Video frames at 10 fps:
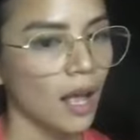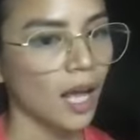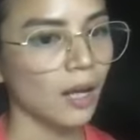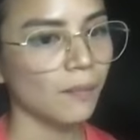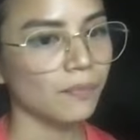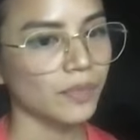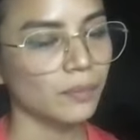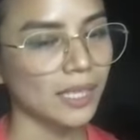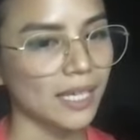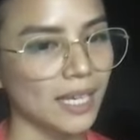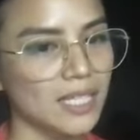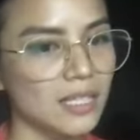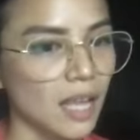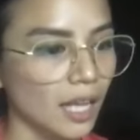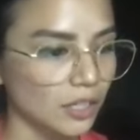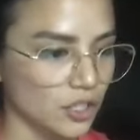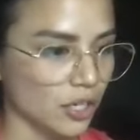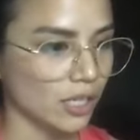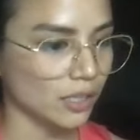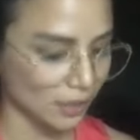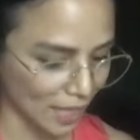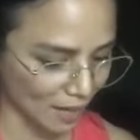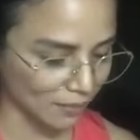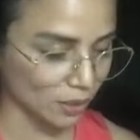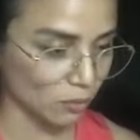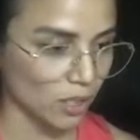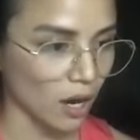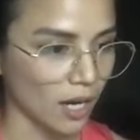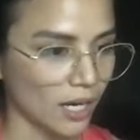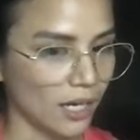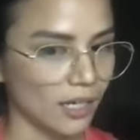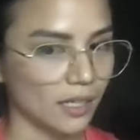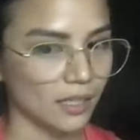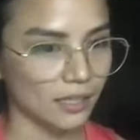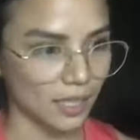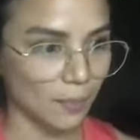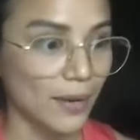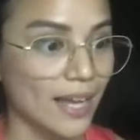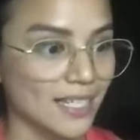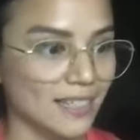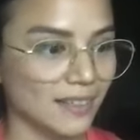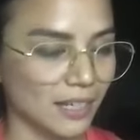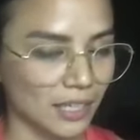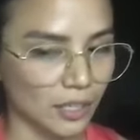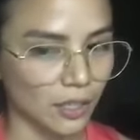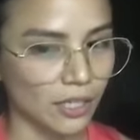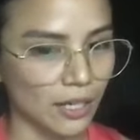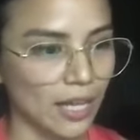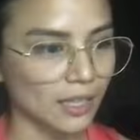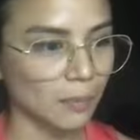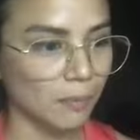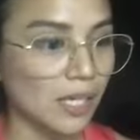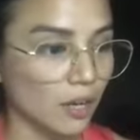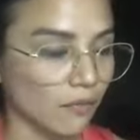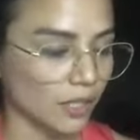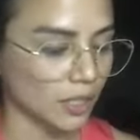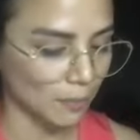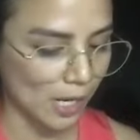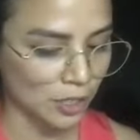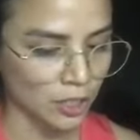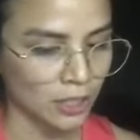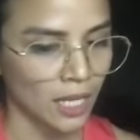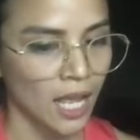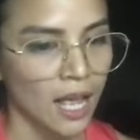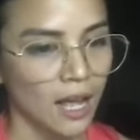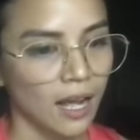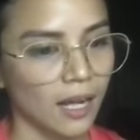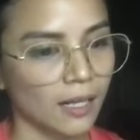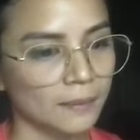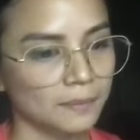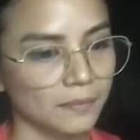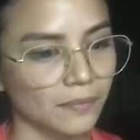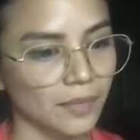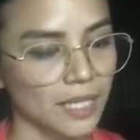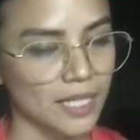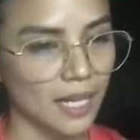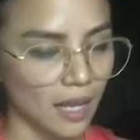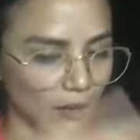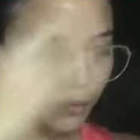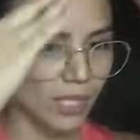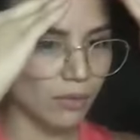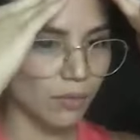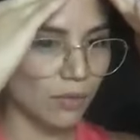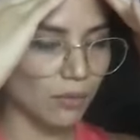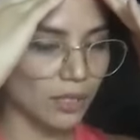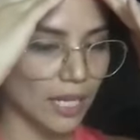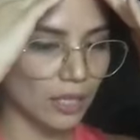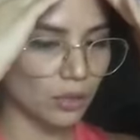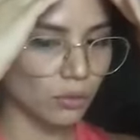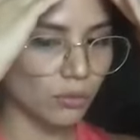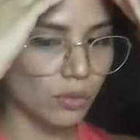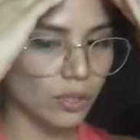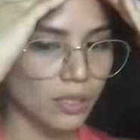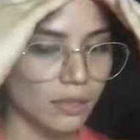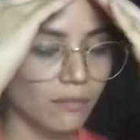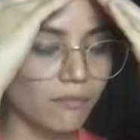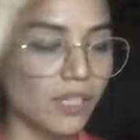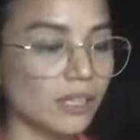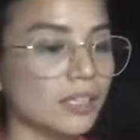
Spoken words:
but I guess not during the time that we are depressed, at the peak of our depression. Kasi nga we would tend to feel